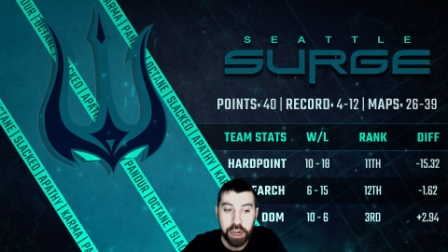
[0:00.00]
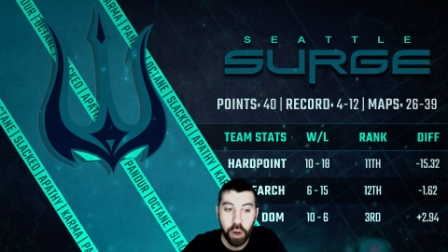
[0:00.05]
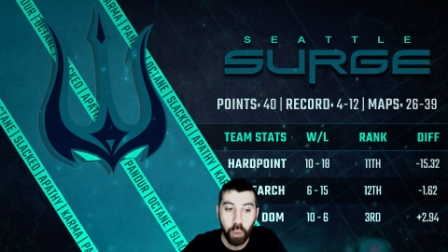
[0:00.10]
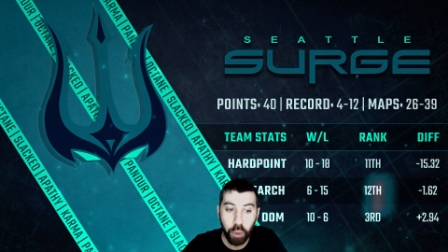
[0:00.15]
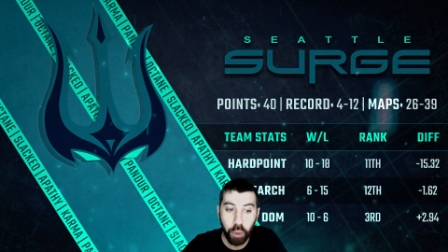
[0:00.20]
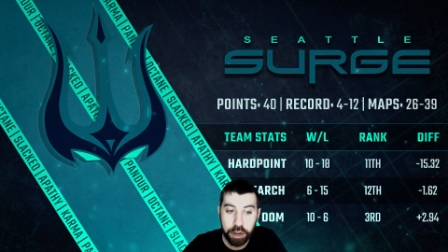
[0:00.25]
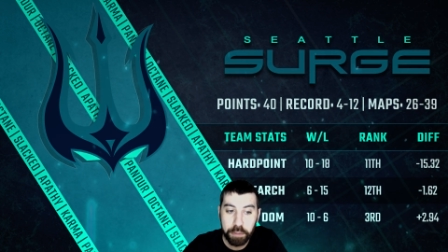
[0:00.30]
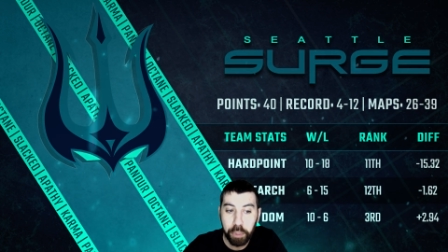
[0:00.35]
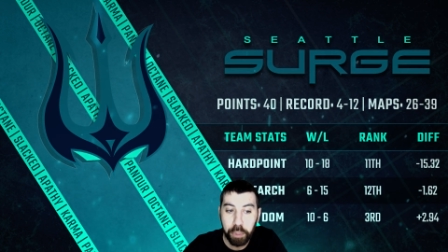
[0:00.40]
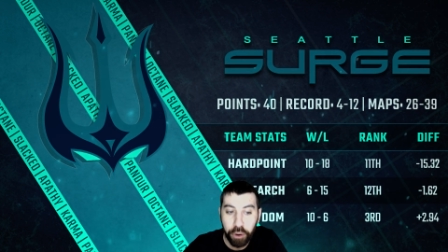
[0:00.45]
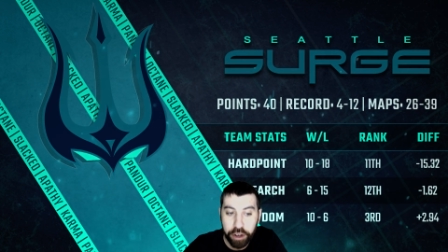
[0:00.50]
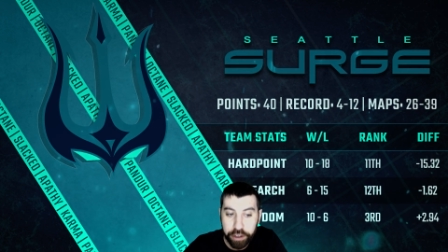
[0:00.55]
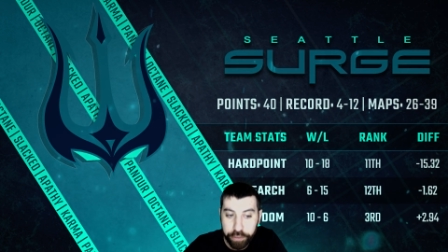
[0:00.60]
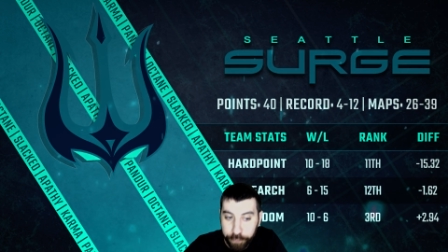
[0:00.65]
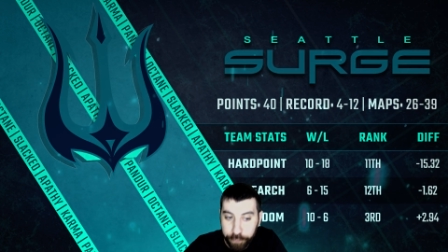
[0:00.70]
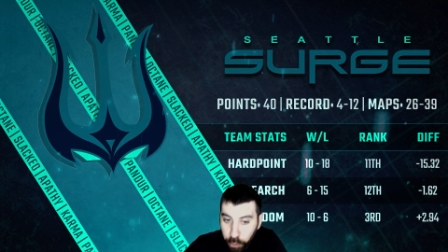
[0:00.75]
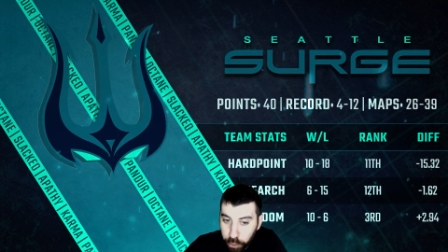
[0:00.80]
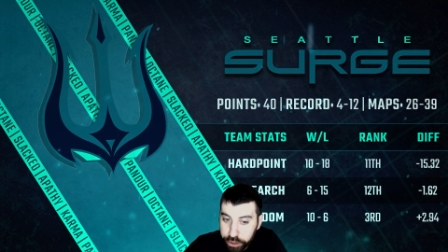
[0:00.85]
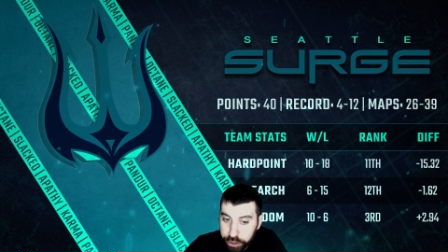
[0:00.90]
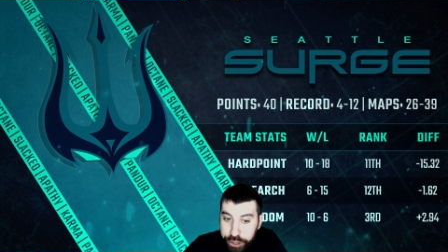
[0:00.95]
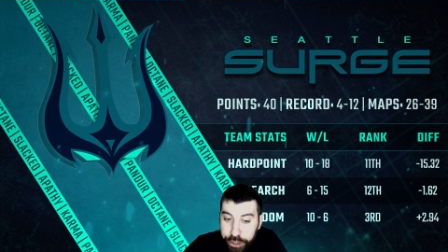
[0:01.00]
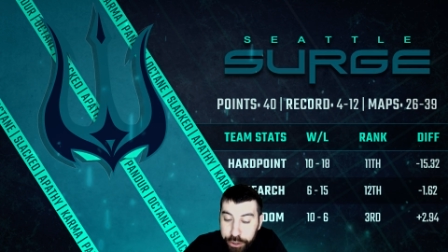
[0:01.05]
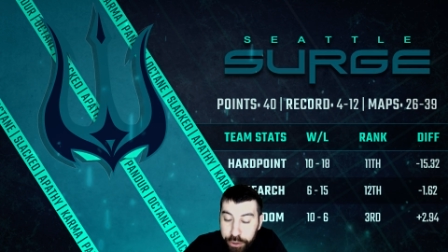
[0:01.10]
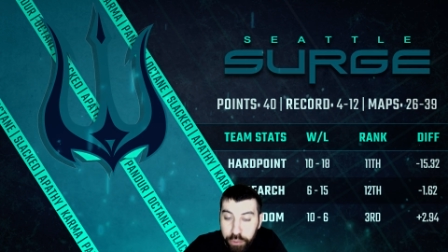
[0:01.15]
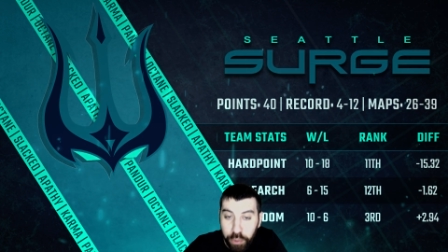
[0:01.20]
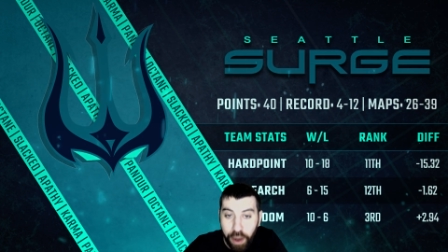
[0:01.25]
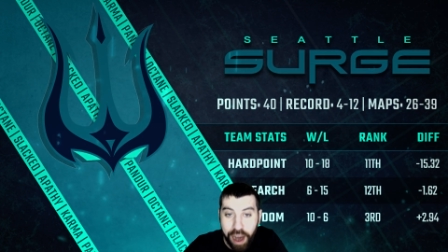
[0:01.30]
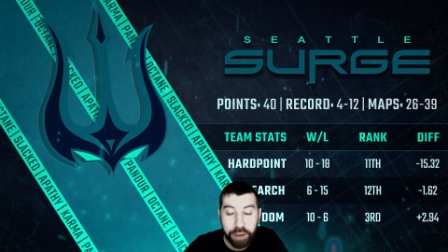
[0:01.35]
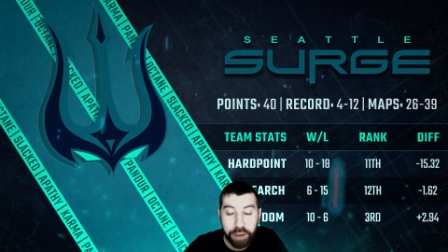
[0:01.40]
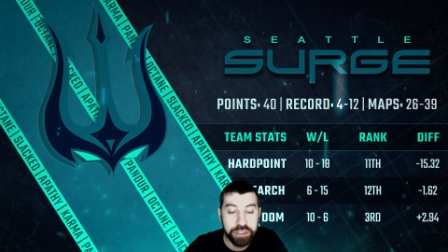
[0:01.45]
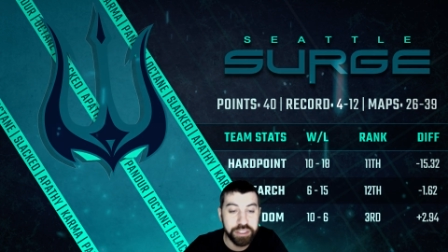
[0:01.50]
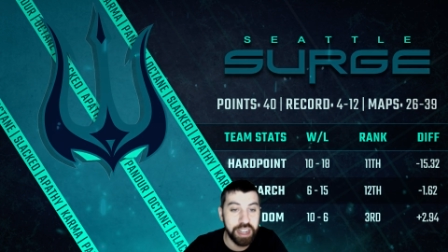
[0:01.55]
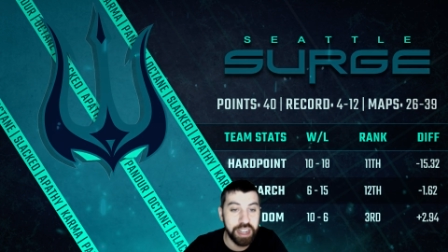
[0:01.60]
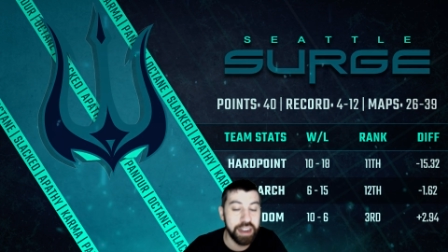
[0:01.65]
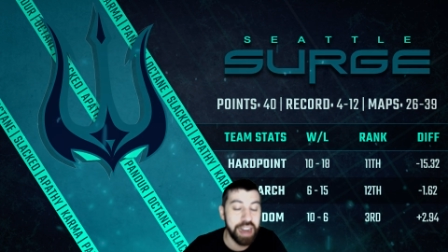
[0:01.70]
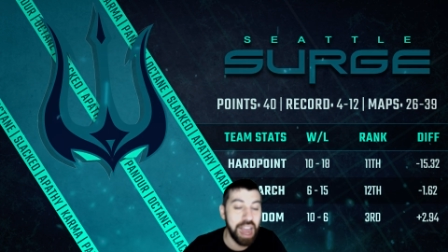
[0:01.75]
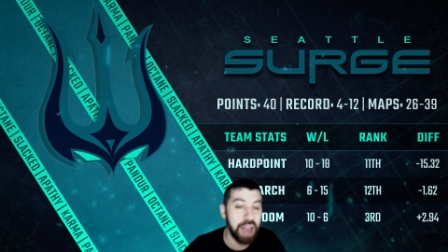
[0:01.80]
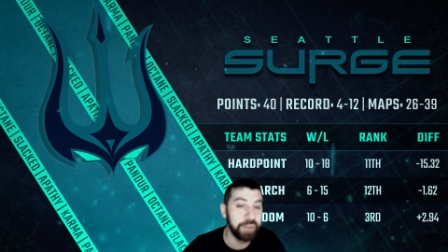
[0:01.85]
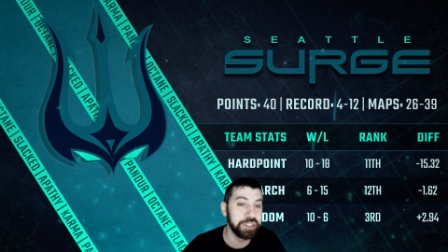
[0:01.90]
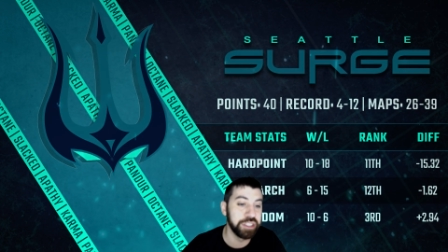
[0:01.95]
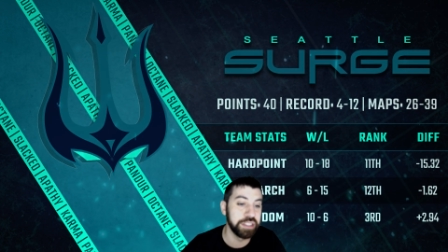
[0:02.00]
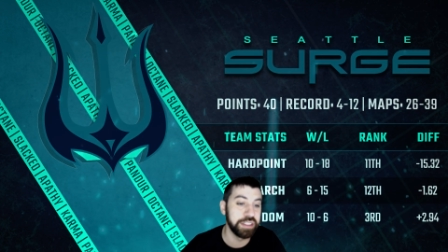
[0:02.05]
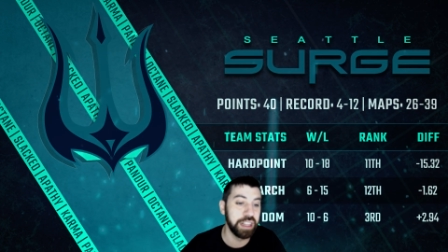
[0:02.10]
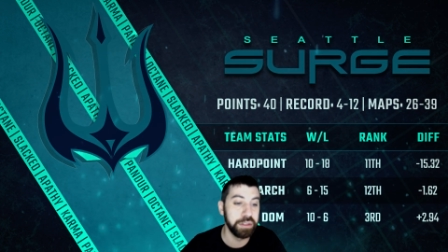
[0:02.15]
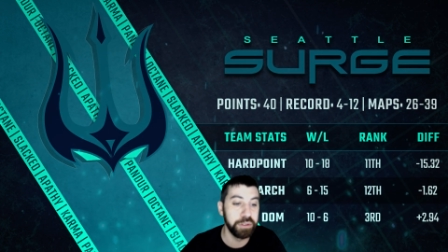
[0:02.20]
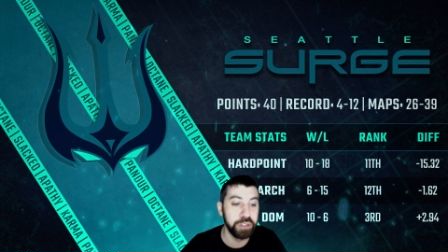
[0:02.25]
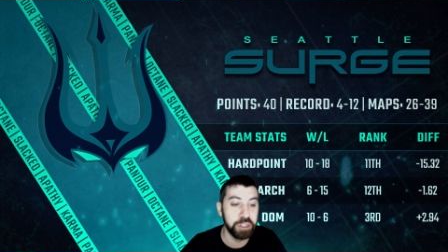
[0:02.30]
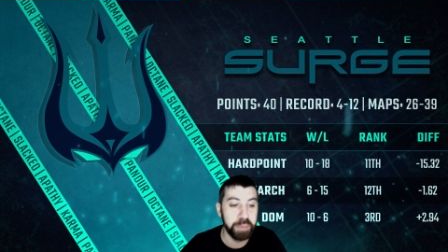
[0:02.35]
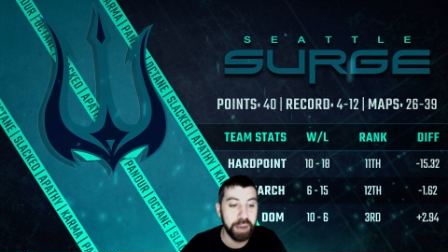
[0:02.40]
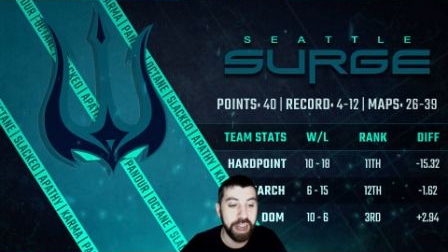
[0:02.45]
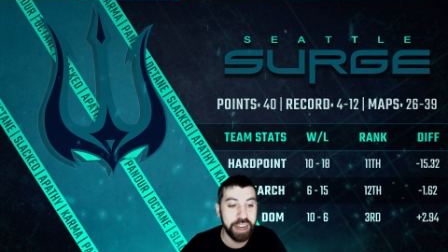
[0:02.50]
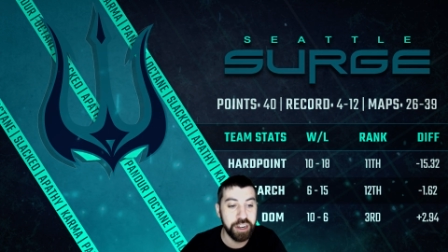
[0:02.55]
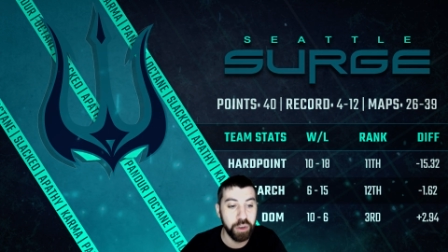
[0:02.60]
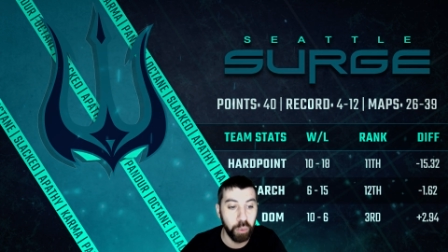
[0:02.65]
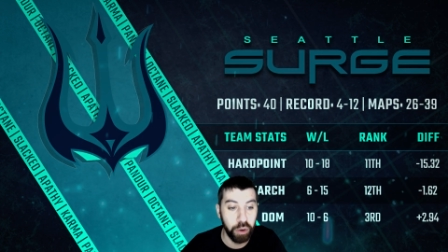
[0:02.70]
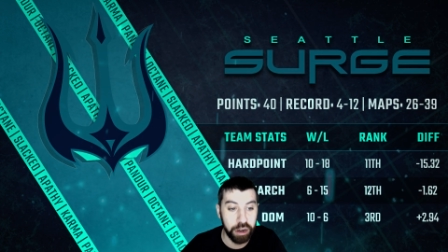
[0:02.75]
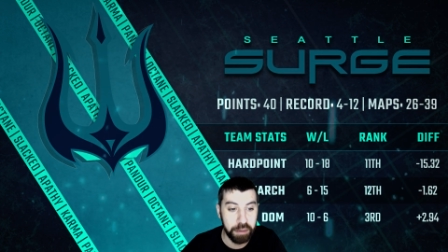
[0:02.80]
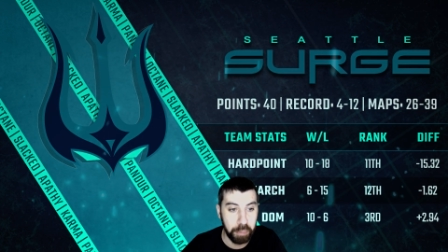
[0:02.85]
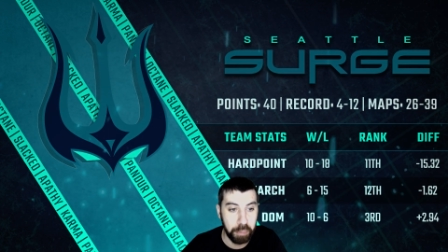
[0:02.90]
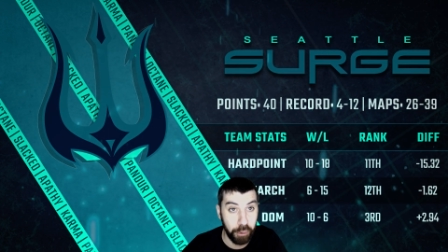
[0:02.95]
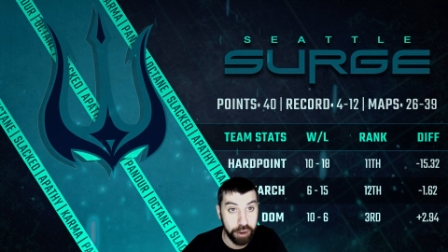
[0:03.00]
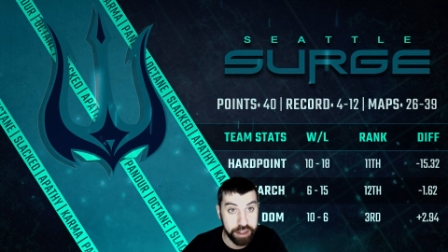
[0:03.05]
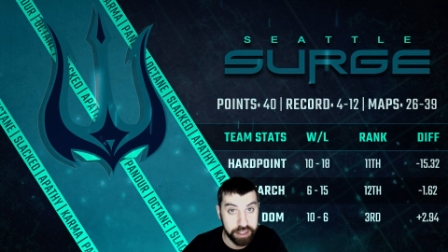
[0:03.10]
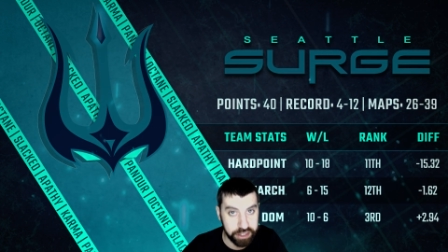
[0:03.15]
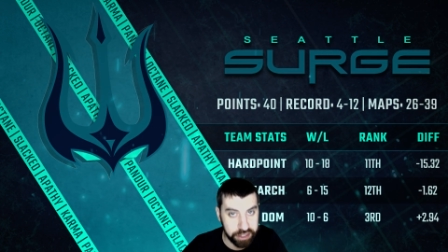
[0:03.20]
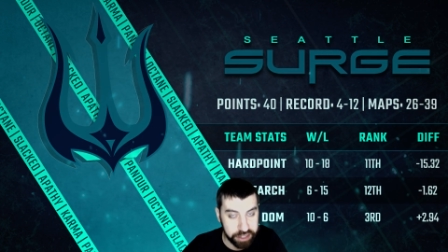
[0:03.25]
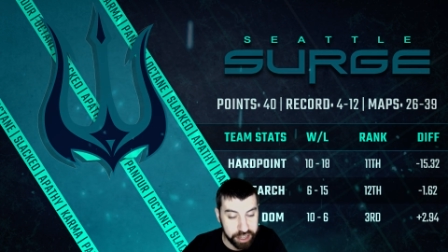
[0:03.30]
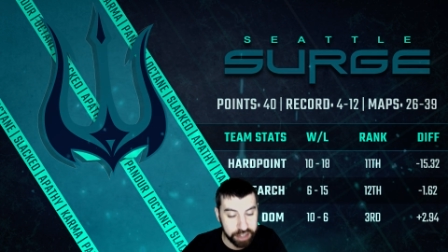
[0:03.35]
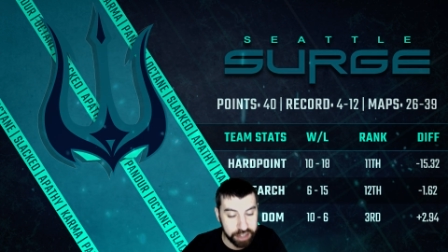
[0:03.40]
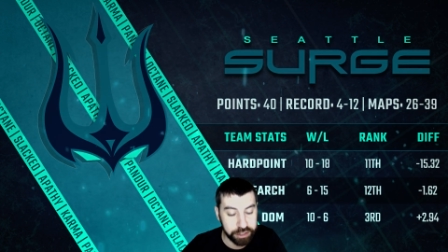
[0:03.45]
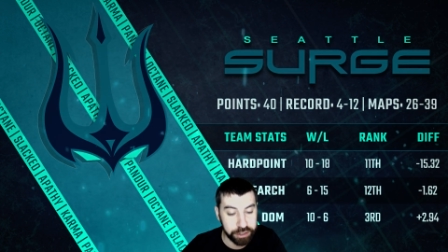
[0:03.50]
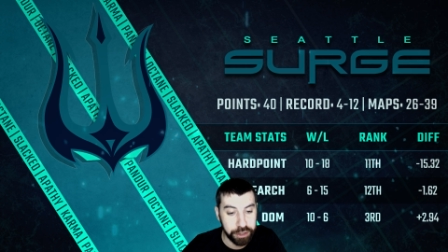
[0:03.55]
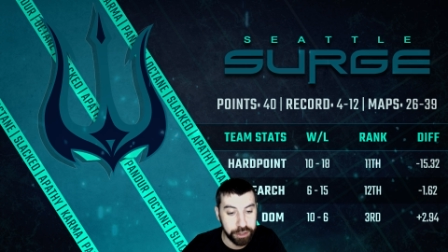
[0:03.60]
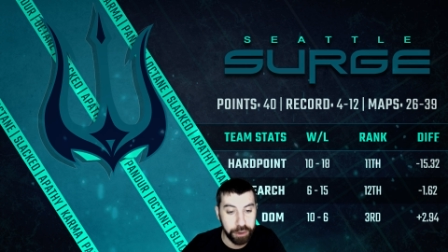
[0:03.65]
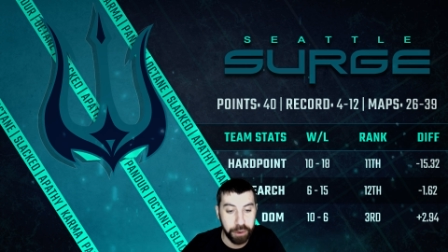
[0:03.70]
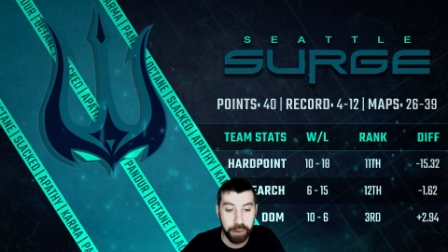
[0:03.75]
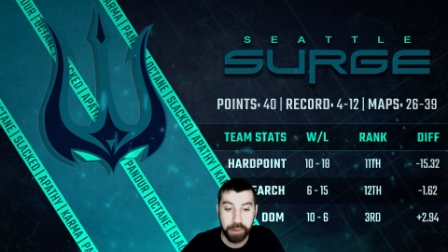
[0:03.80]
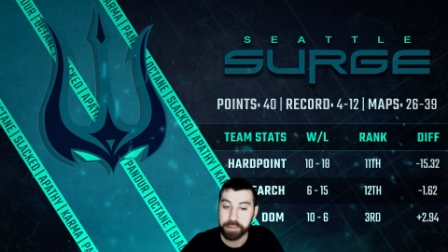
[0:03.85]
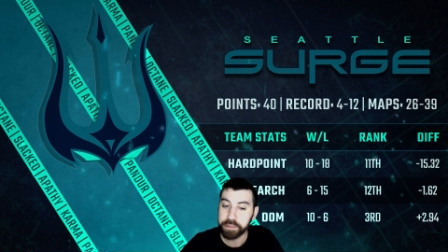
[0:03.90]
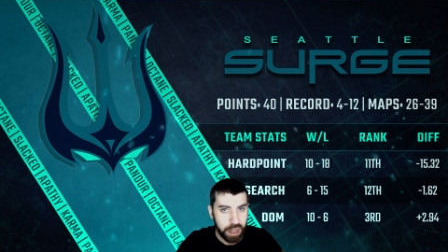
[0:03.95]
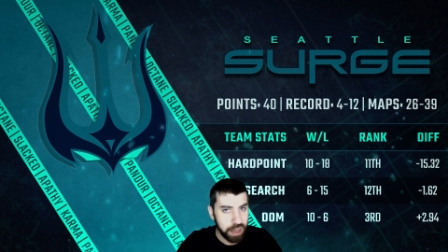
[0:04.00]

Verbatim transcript: 1.42 rounds on average that they lose by to 1.62